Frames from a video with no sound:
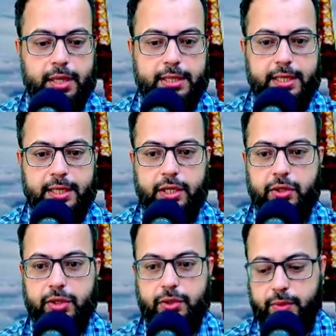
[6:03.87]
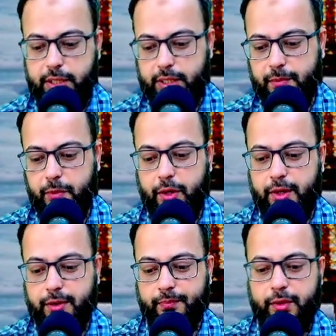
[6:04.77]
I think you it is
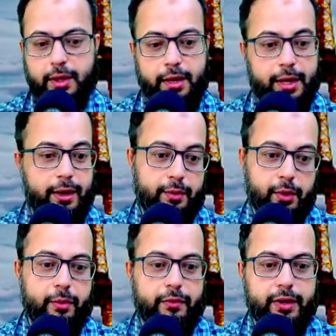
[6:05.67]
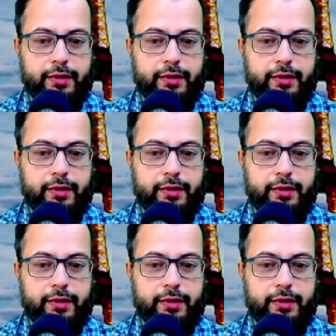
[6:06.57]
important and it will be very, very